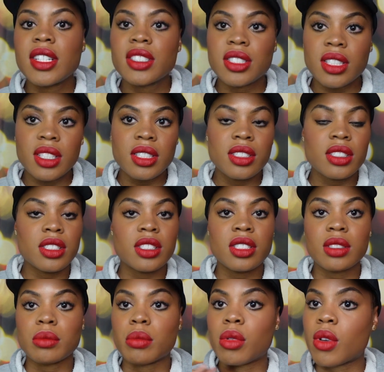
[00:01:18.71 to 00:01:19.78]
She is
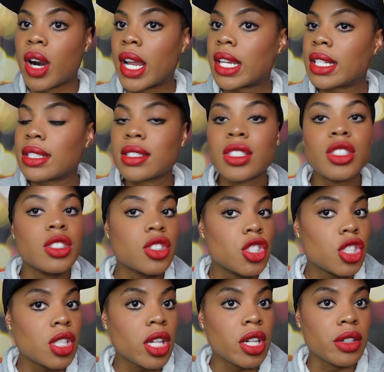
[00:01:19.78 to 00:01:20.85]
just bright
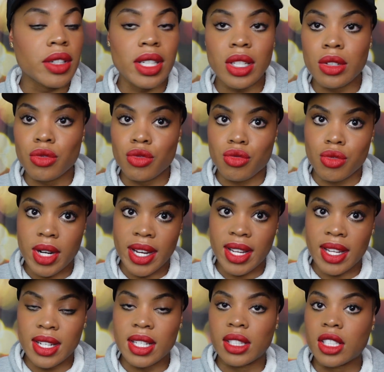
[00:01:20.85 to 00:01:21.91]
cherry
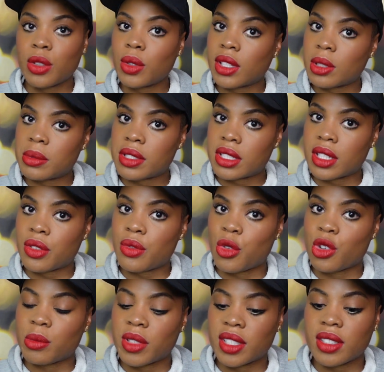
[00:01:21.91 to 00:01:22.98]
red liquid lipstick
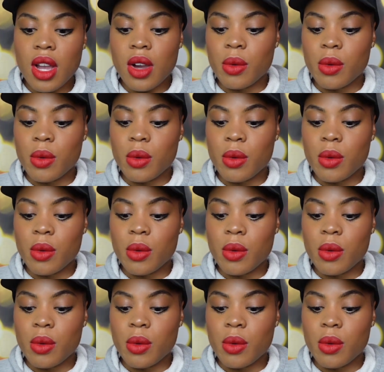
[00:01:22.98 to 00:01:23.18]
formula.